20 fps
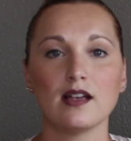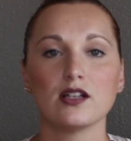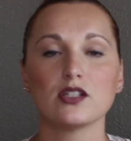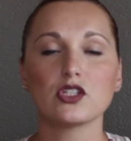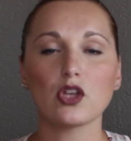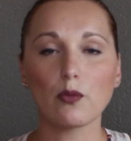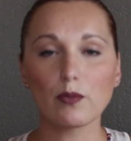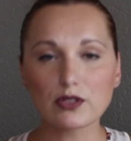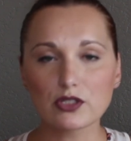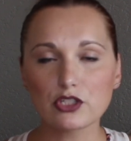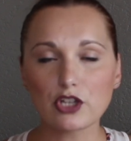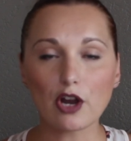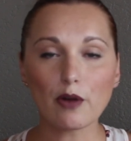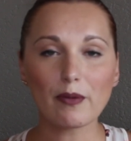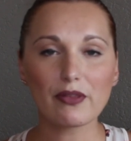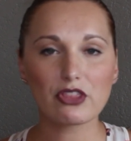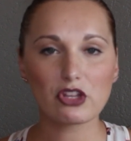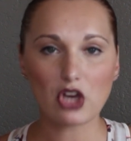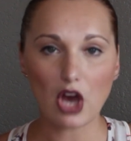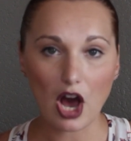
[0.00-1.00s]
So we'll start
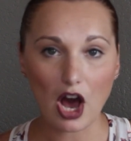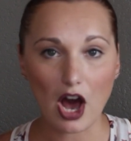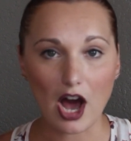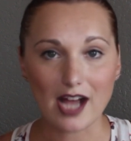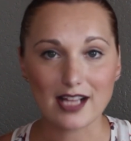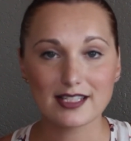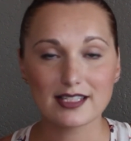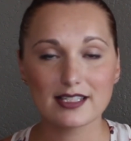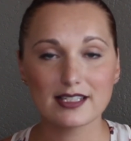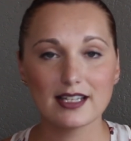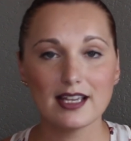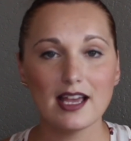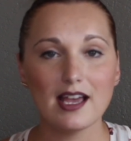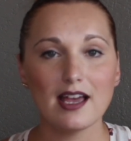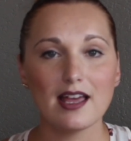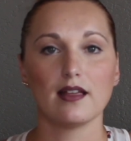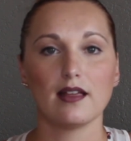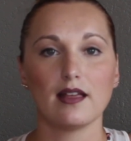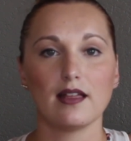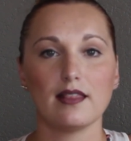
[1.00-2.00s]
with cost.
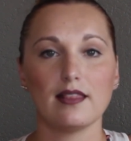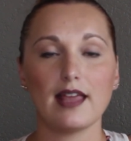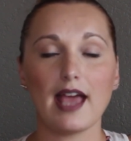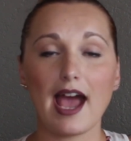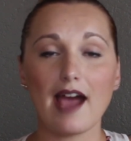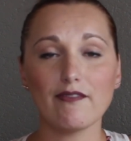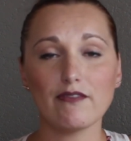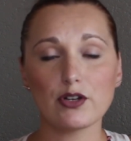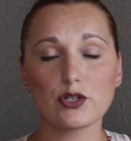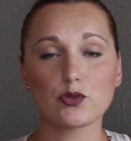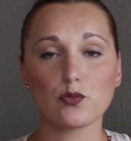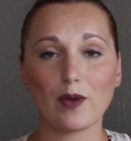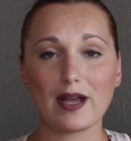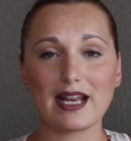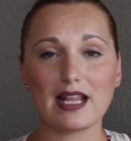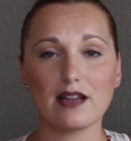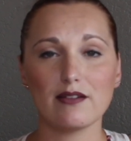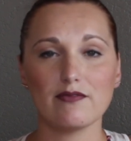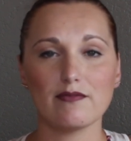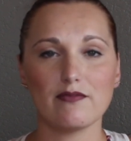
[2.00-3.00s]
The average
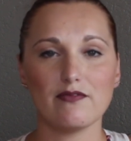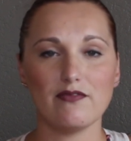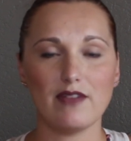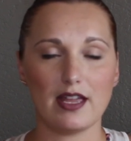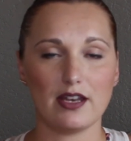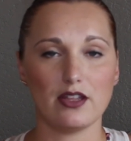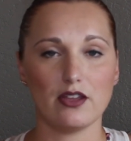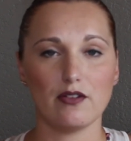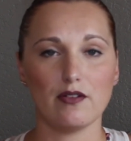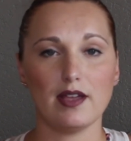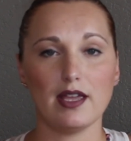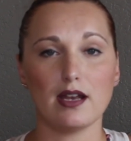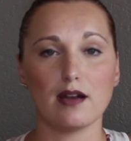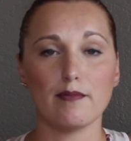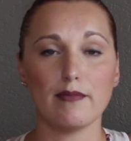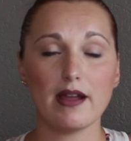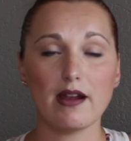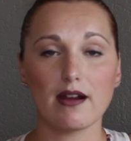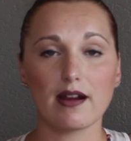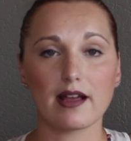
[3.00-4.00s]
wedding venue in
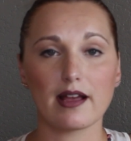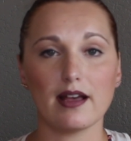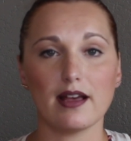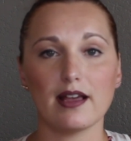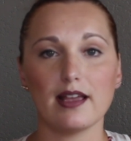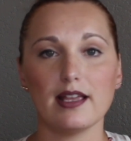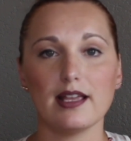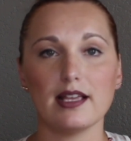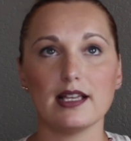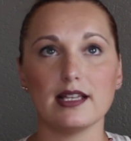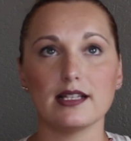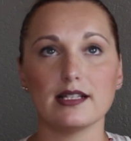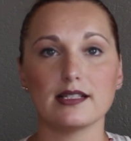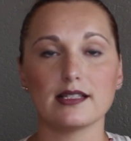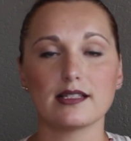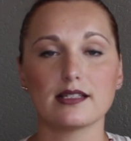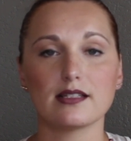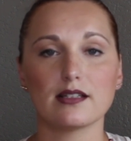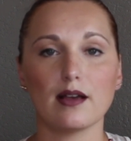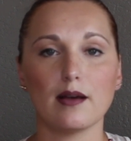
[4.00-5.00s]
America
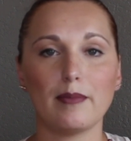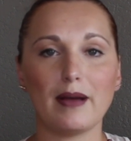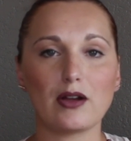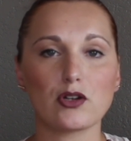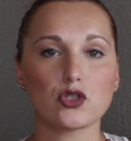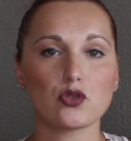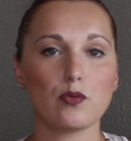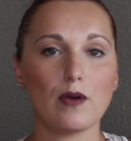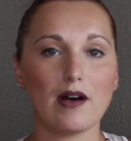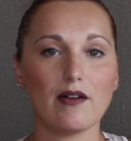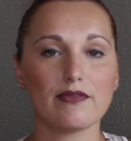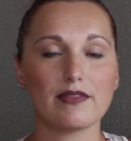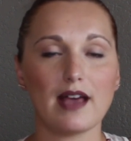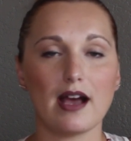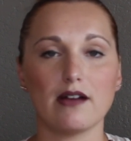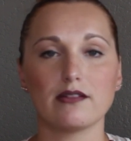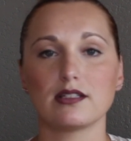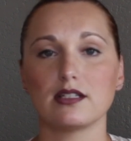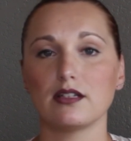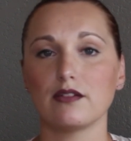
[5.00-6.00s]
is about
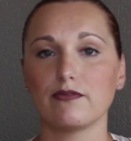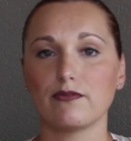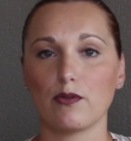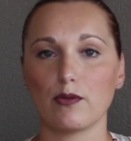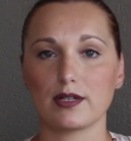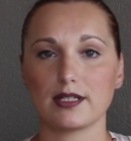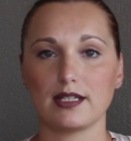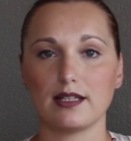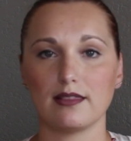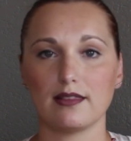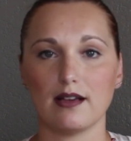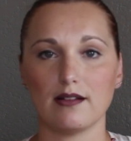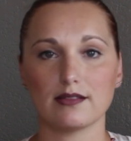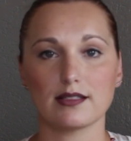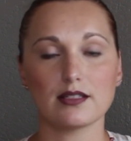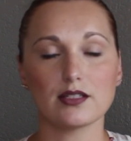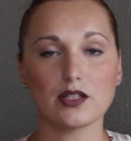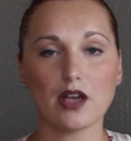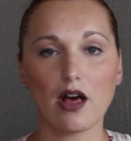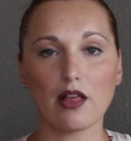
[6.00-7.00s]
$12,000 to
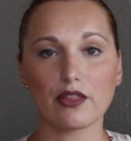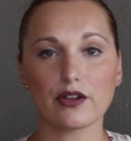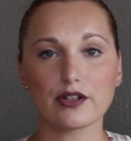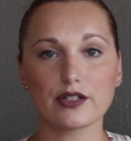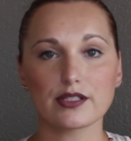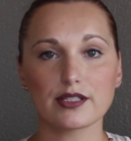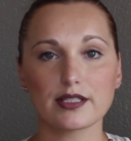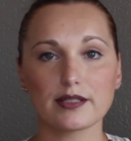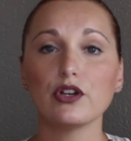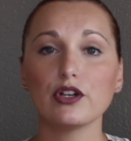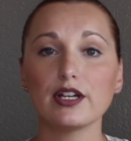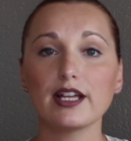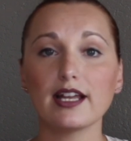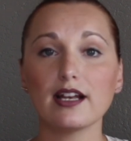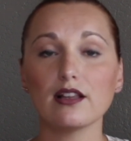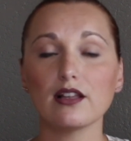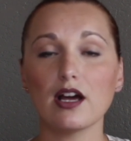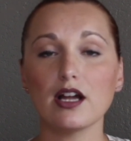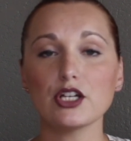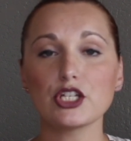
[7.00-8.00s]
$14,000. Could get
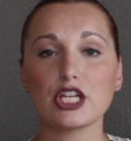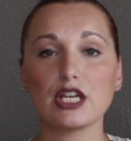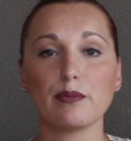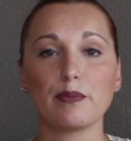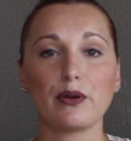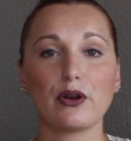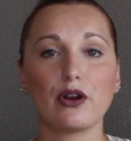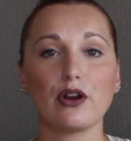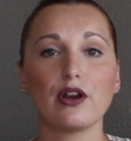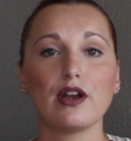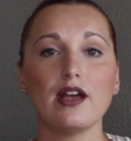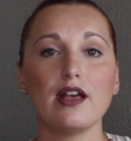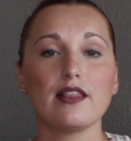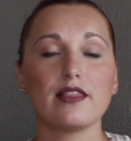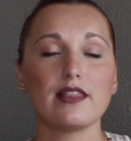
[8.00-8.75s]
a lot cheaper.